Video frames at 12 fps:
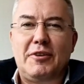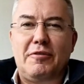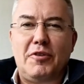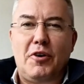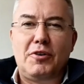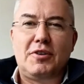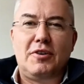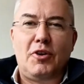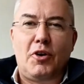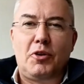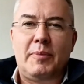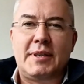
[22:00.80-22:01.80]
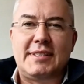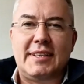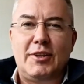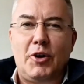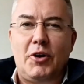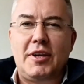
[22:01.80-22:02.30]
of North
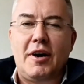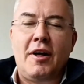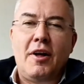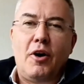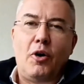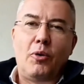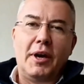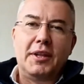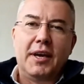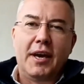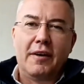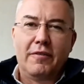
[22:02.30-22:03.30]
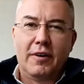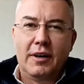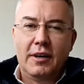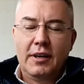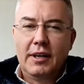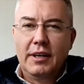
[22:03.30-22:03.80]
Macedonia already have a
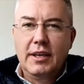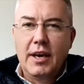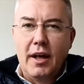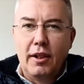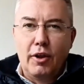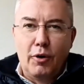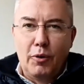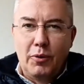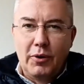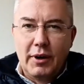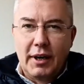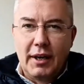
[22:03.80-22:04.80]
yellow